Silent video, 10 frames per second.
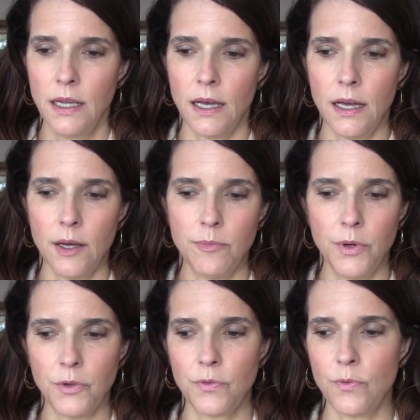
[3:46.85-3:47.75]
uh,
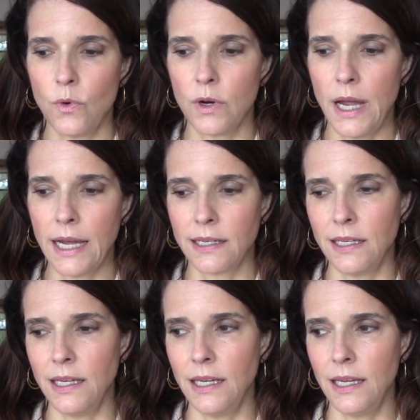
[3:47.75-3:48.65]
both for
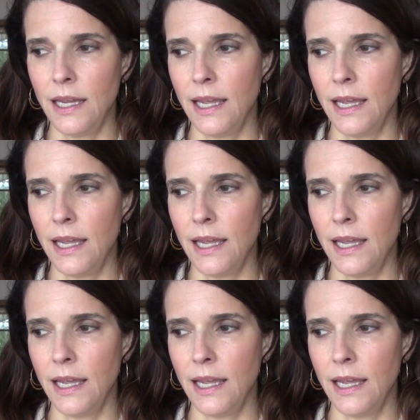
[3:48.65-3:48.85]
acne,